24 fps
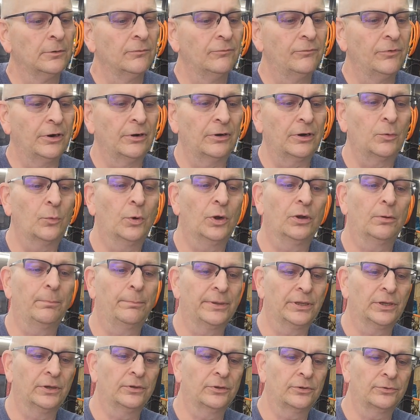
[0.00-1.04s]
very well
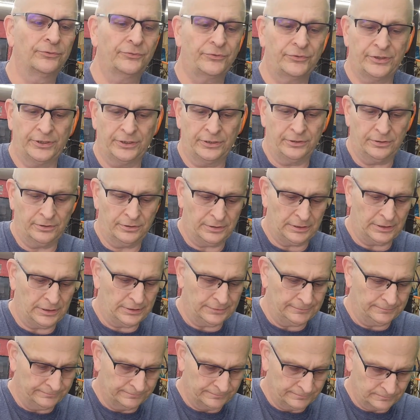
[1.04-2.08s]
built.
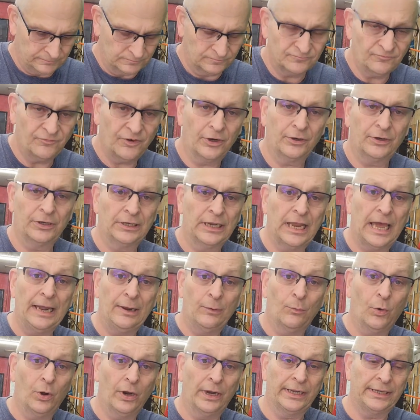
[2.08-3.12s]
They're very
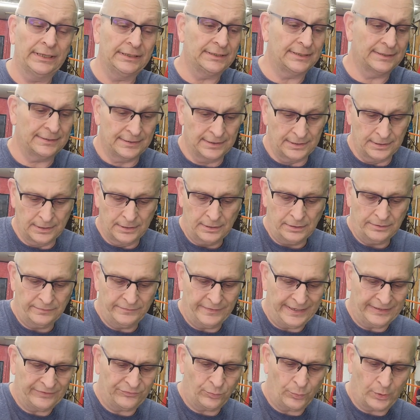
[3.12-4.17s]
lightweight,
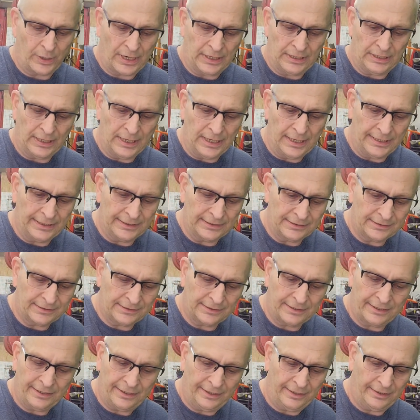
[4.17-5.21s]
and that's what I like.
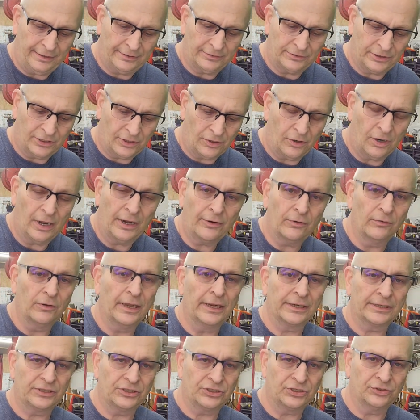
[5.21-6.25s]
And I don't
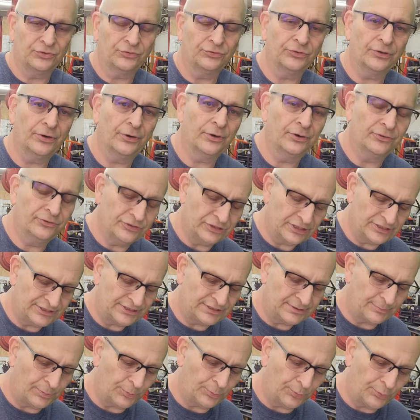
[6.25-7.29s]
like to use an
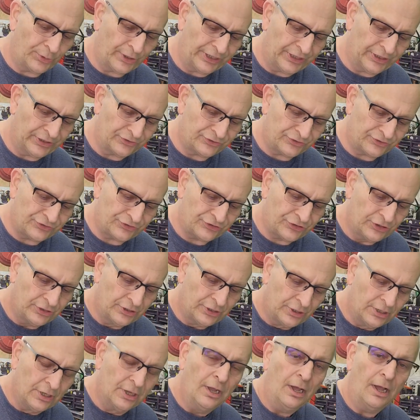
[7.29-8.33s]
adjustable wrench
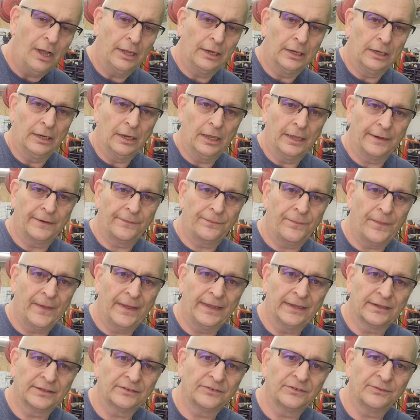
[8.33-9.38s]
on a lot of
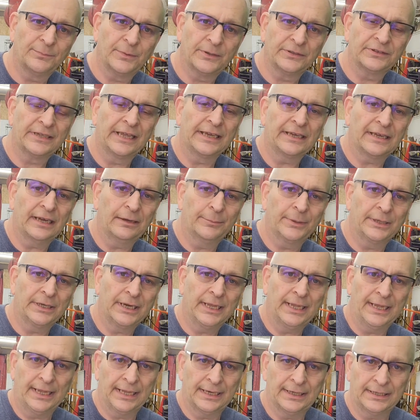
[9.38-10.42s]
things, but they come in
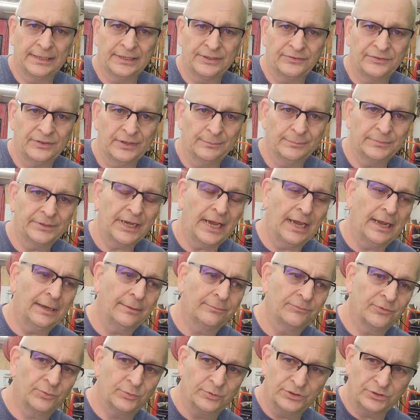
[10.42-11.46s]
handy
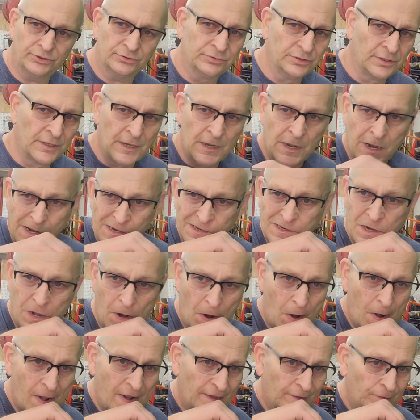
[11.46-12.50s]
sometimes when you
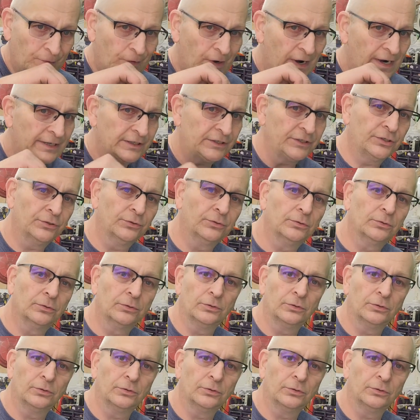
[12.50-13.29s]
don't have the right tool,